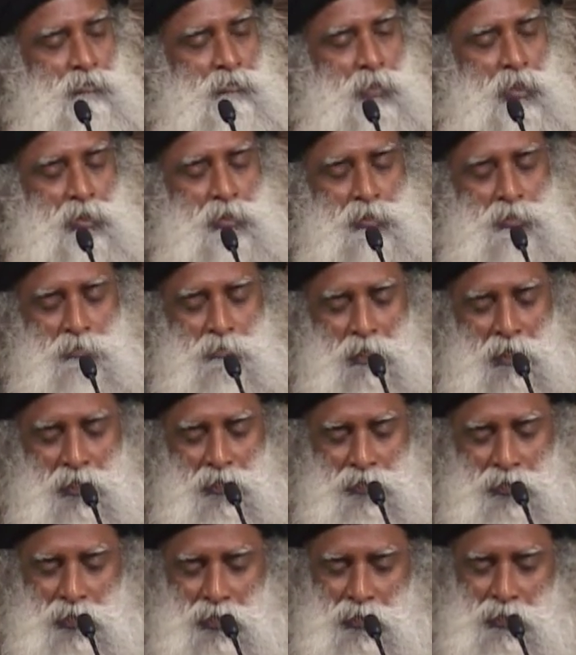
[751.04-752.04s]
Because
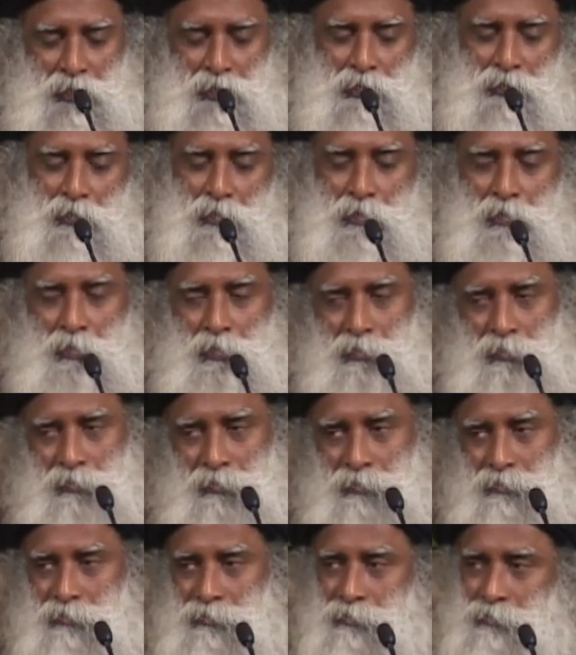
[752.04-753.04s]
maintaining your own
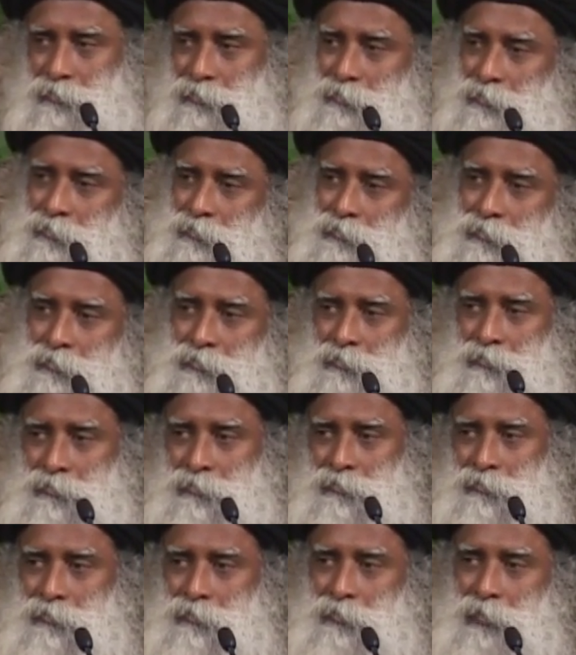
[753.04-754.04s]

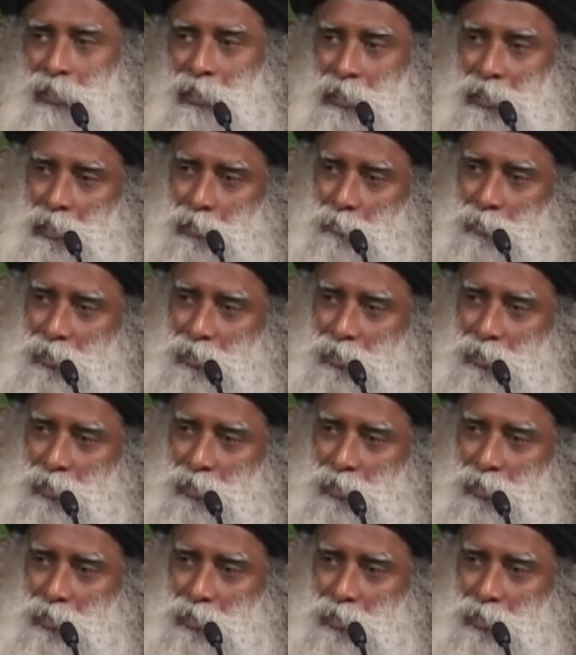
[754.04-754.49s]
little